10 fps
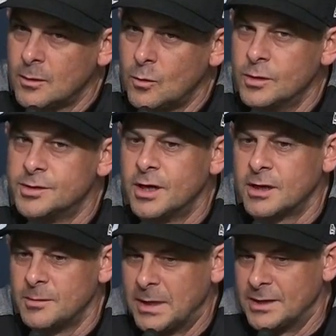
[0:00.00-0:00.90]
We were
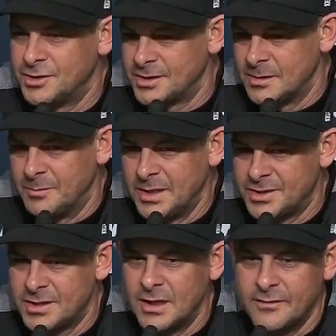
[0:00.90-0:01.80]
talking about just some pitch
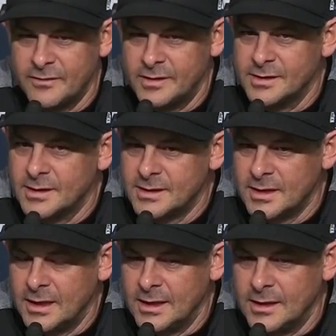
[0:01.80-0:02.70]
stuff and
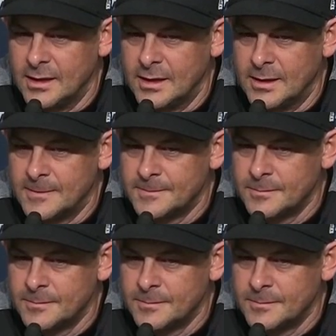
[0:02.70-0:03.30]
and uh,